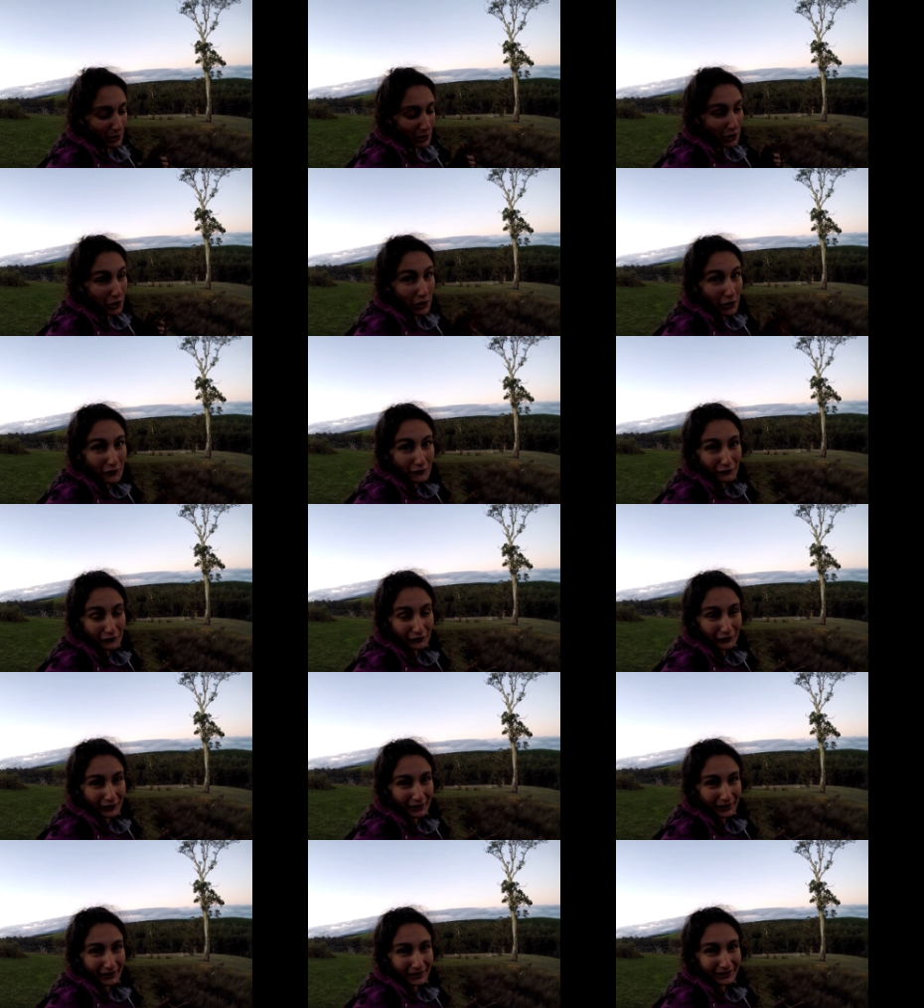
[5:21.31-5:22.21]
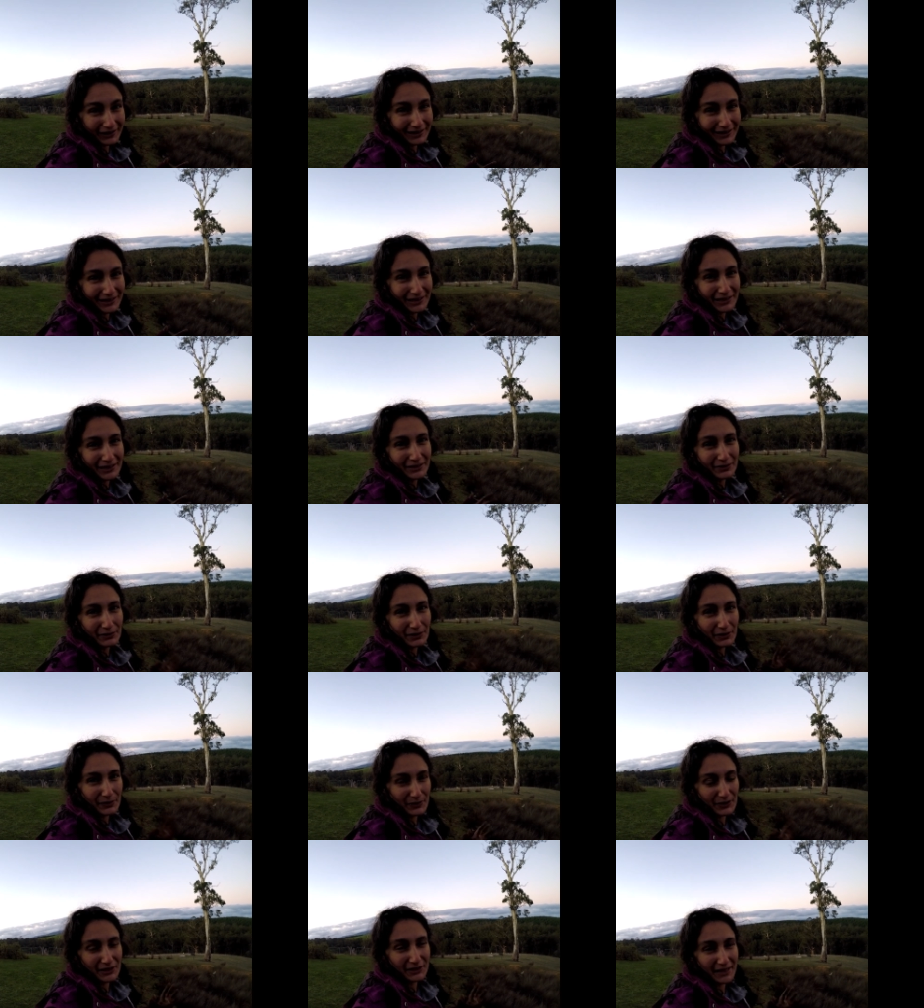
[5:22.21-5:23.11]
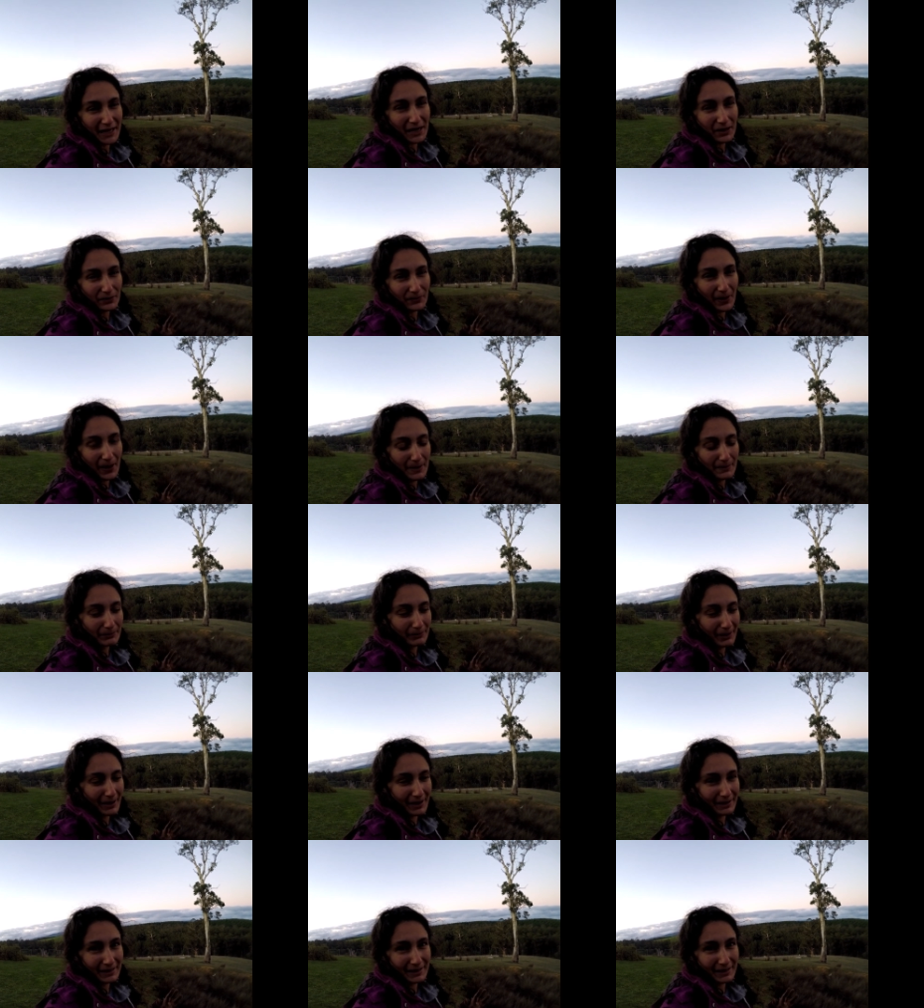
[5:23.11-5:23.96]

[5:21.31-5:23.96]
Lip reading: hopefully, which is our grand plan,